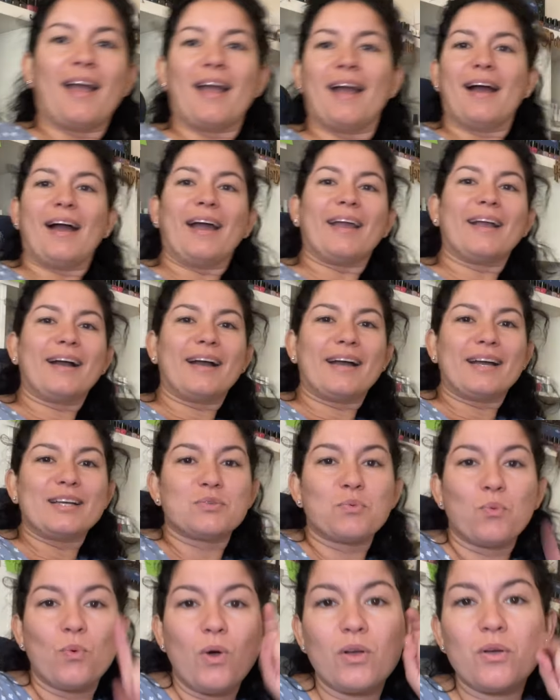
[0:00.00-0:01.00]
Hi
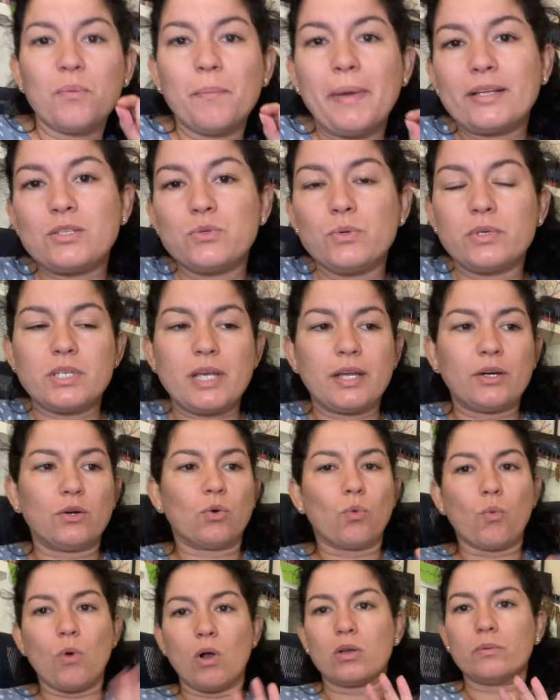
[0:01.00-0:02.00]
guys, welcome back to the channel,
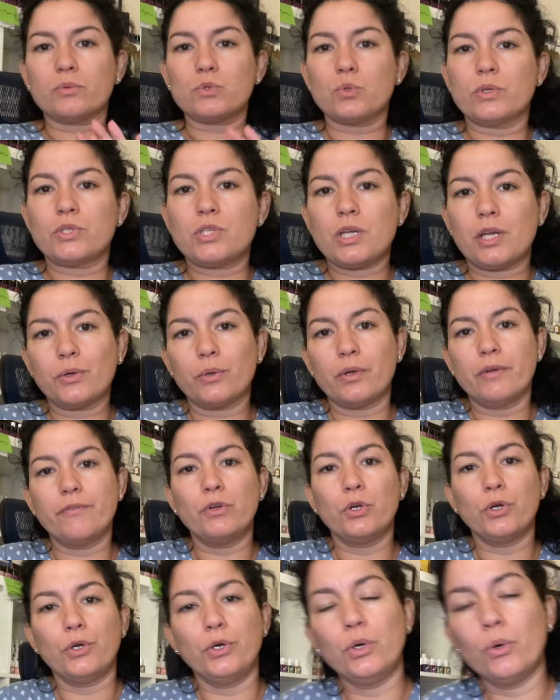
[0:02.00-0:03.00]
or welcome to the channel if
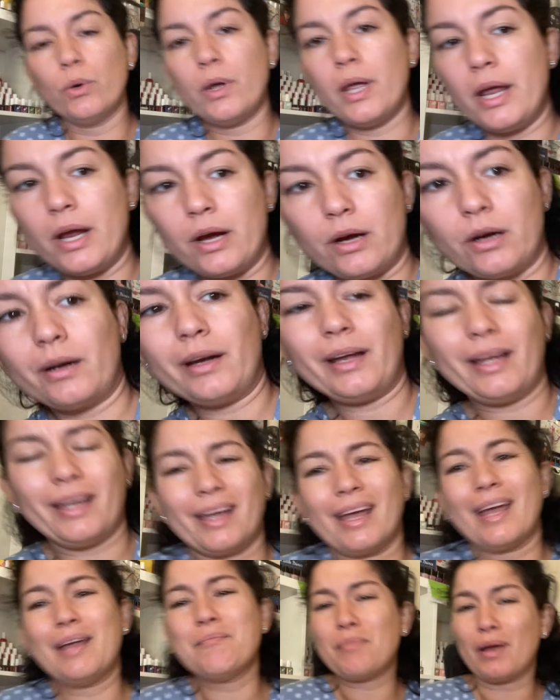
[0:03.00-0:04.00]
you're new here.
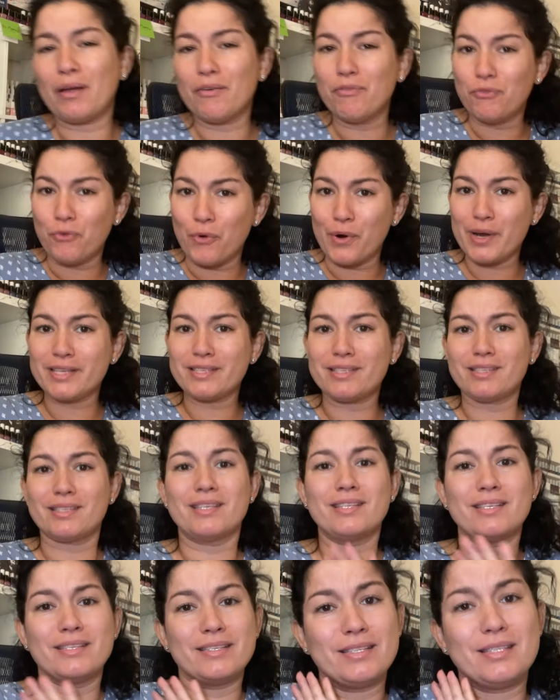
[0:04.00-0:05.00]
And my voice
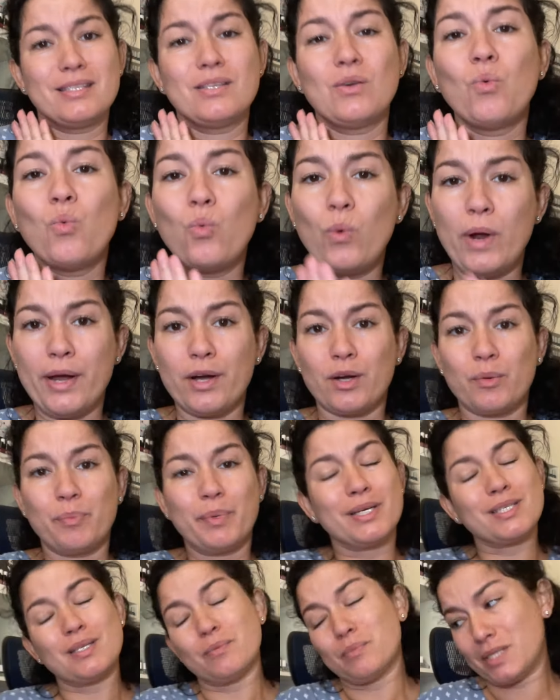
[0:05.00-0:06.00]
is weird
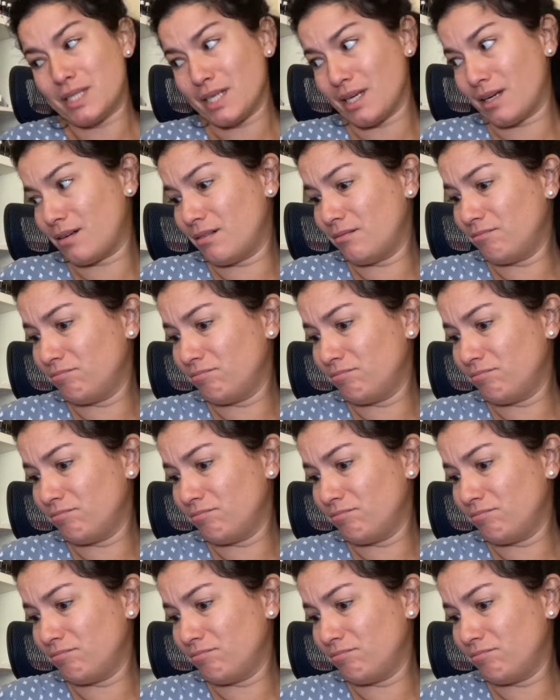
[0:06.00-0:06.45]
because I'm sick.